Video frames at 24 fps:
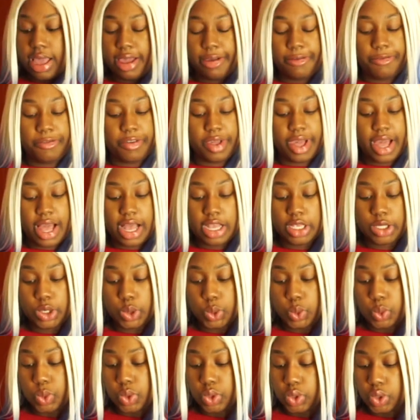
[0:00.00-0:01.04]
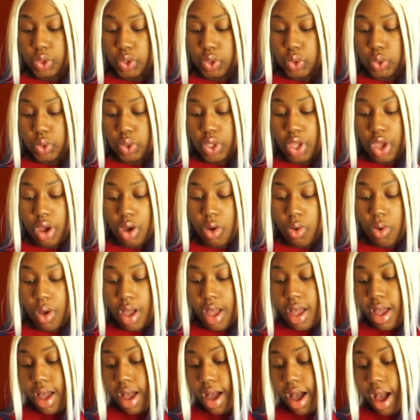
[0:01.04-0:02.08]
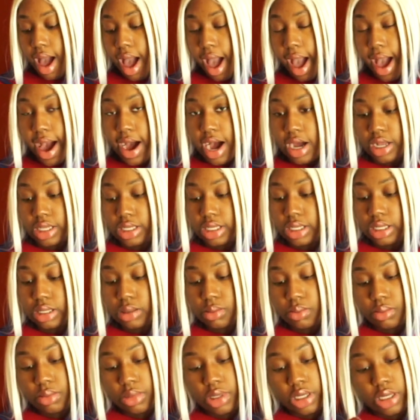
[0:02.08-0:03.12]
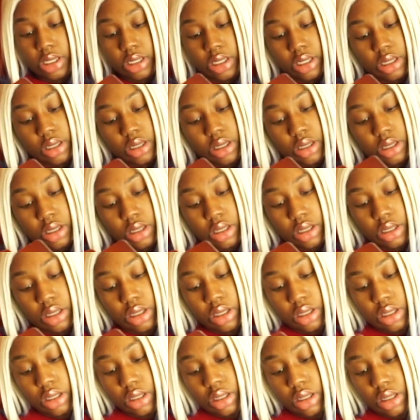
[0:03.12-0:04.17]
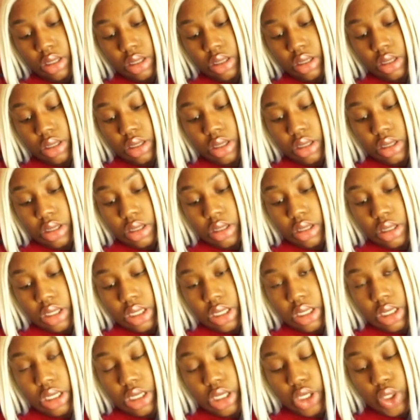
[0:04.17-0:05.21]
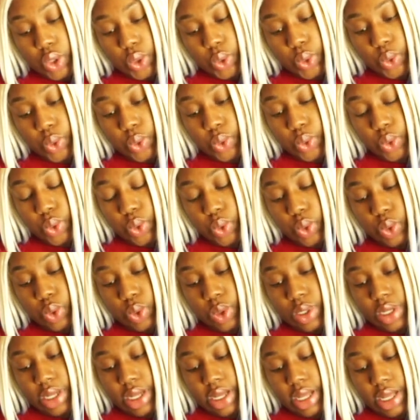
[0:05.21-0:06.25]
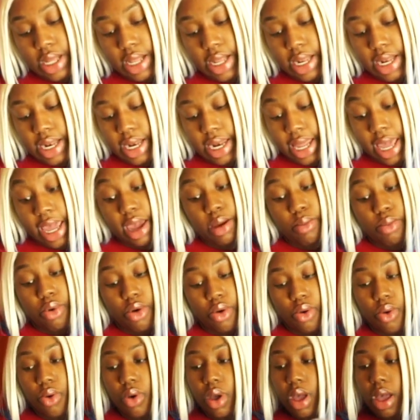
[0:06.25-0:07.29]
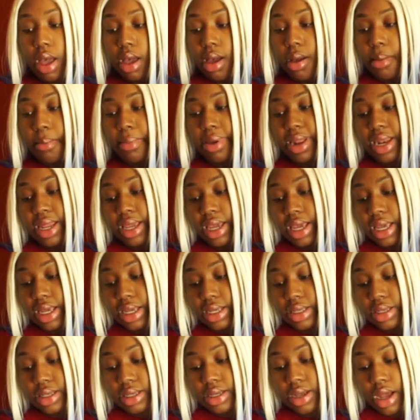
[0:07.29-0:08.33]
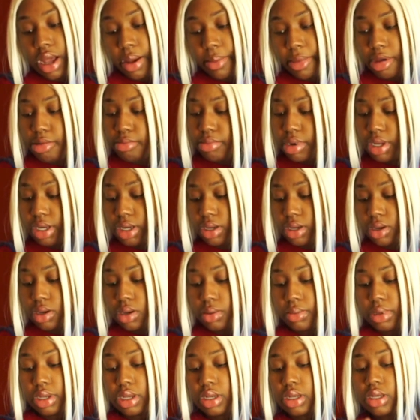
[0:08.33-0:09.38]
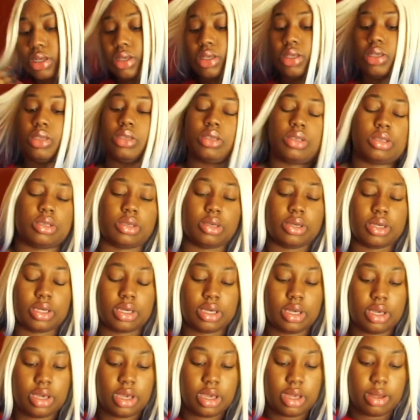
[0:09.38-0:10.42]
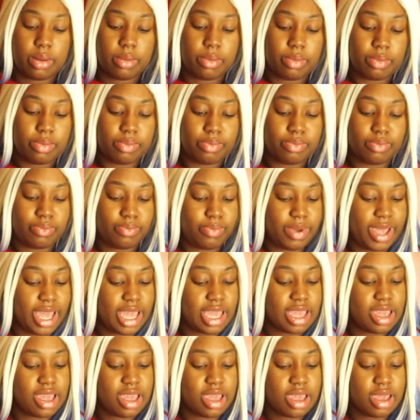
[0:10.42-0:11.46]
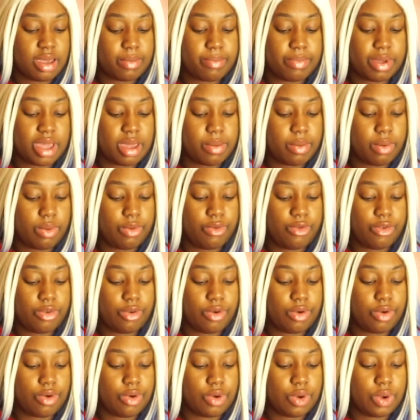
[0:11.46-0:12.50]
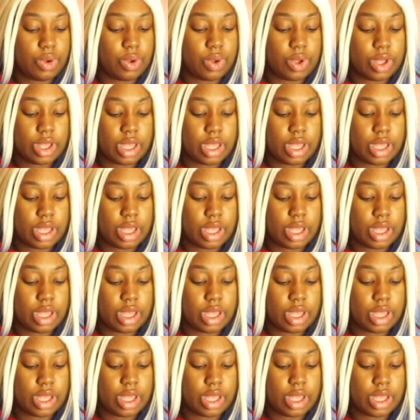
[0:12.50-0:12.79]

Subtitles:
If you guys want to know how to make your label, please comment below, because paying people for